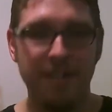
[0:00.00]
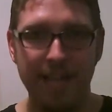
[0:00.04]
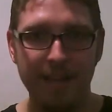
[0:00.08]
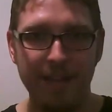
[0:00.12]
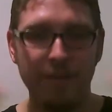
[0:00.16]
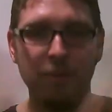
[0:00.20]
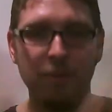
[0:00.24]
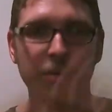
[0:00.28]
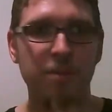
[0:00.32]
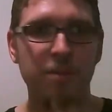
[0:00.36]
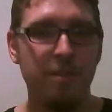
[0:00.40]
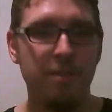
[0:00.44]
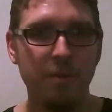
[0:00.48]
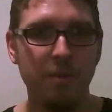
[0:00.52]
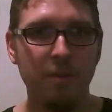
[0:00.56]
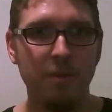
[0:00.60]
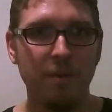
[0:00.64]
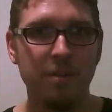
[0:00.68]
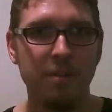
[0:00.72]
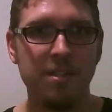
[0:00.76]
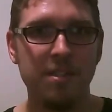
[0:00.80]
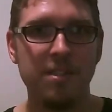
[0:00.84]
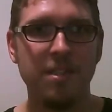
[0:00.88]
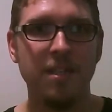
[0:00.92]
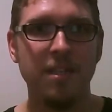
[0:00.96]
and all
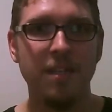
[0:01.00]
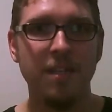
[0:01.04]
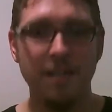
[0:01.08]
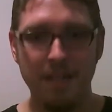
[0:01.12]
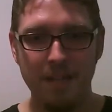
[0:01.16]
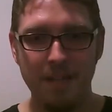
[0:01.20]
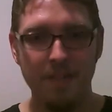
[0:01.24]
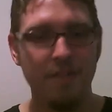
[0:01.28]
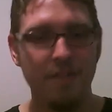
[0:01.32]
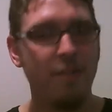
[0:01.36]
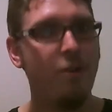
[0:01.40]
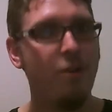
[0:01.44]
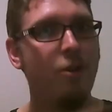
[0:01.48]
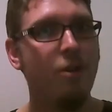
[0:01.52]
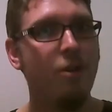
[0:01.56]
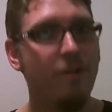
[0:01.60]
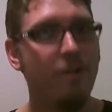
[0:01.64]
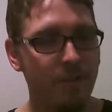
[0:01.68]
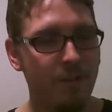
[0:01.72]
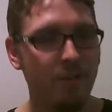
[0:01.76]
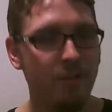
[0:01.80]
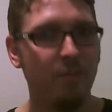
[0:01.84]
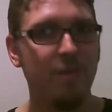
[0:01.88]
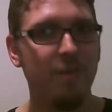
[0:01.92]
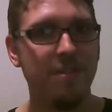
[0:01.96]
thoughts, the
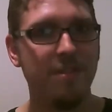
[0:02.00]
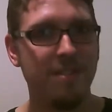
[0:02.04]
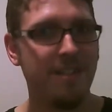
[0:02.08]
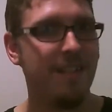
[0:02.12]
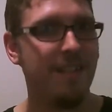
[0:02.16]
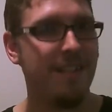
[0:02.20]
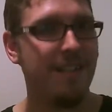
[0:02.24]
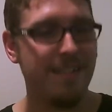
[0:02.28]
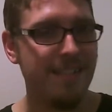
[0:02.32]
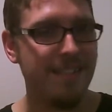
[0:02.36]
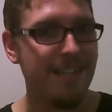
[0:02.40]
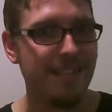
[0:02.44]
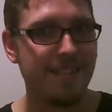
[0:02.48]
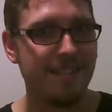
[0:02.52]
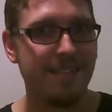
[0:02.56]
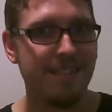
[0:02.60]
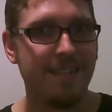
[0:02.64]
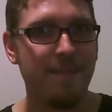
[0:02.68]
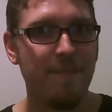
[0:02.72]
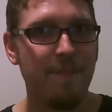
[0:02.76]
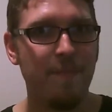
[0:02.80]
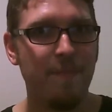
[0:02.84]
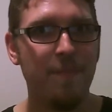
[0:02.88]
universe would still exist.